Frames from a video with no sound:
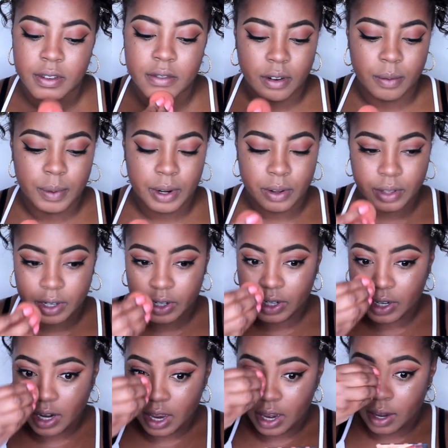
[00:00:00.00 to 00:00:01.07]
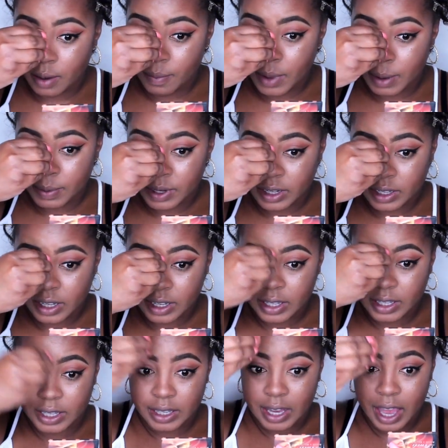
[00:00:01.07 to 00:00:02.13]
a little bit on the chin, and maybe just a
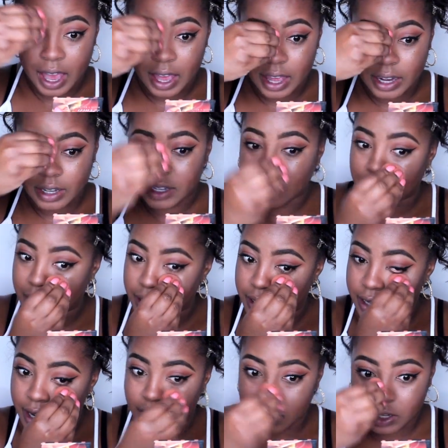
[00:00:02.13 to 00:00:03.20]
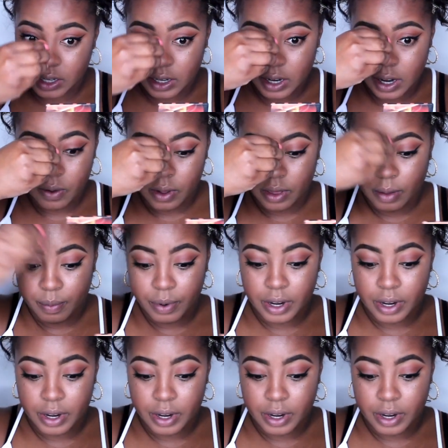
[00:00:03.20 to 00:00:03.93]
touch on the